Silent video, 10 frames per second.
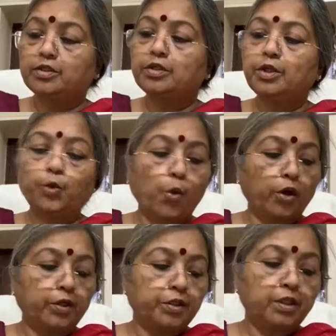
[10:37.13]
is
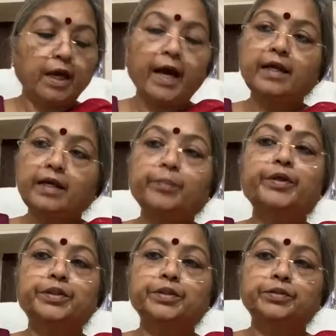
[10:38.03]
equality and
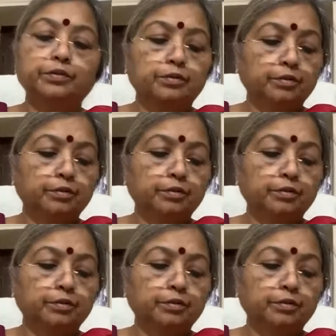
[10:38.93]
liberty.